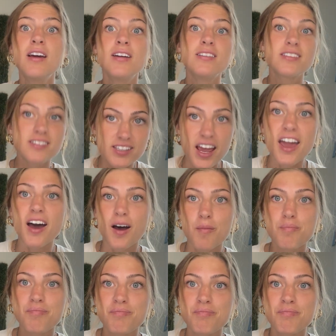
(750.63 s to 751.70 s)

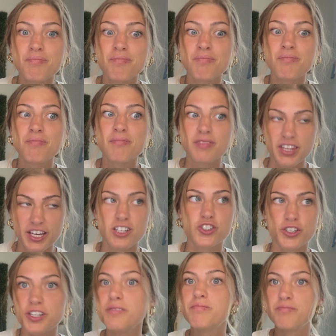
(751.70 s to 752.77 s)
Sam
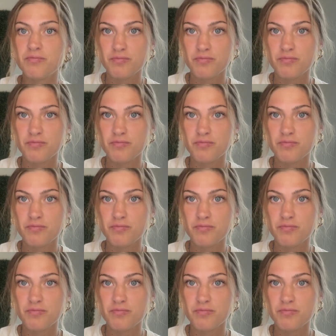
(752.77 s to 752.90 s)
Landry,